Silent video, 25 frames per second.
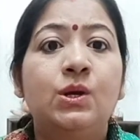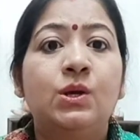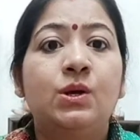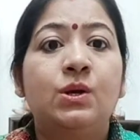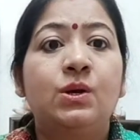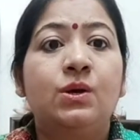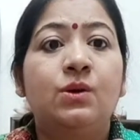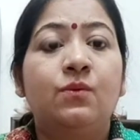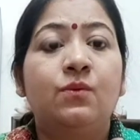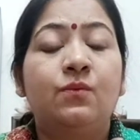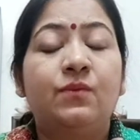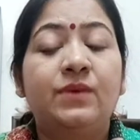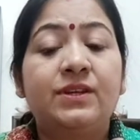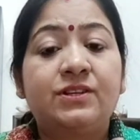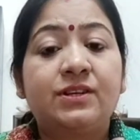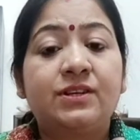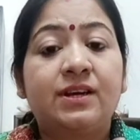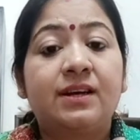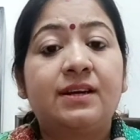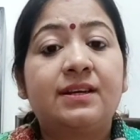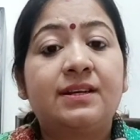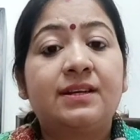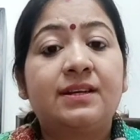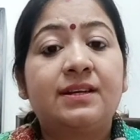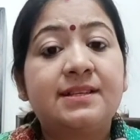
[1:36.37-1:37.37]
which are
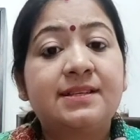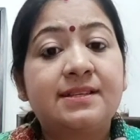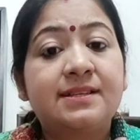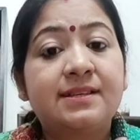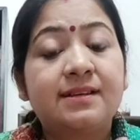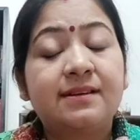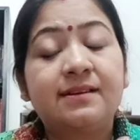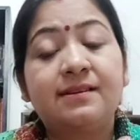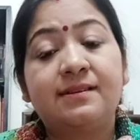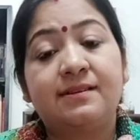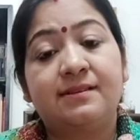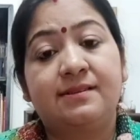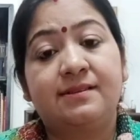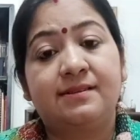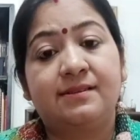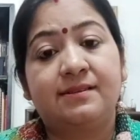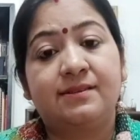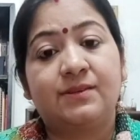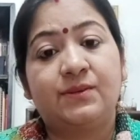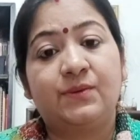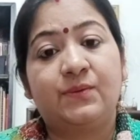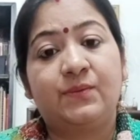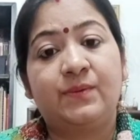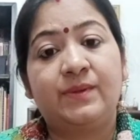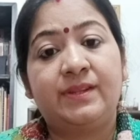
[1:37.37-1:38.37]
concerned
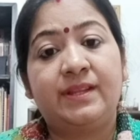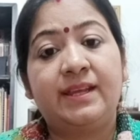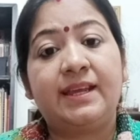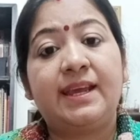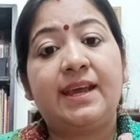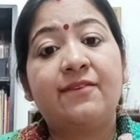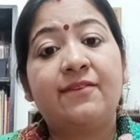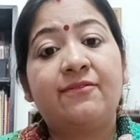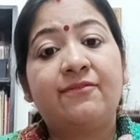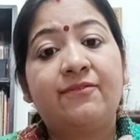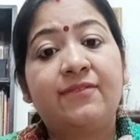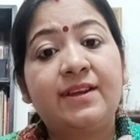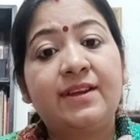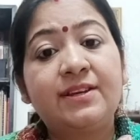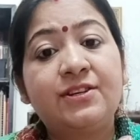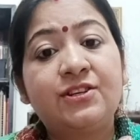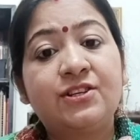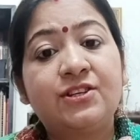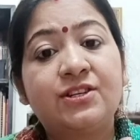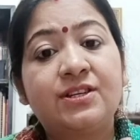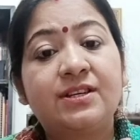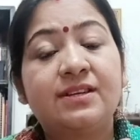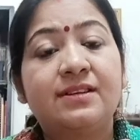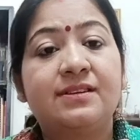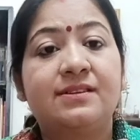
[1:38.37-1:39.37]
with the
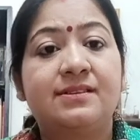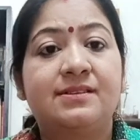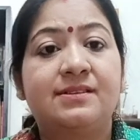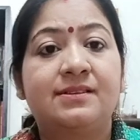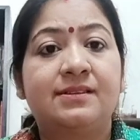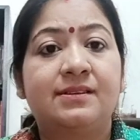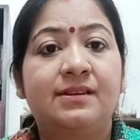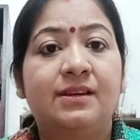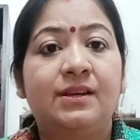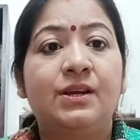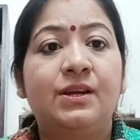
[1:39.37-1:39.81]
efficient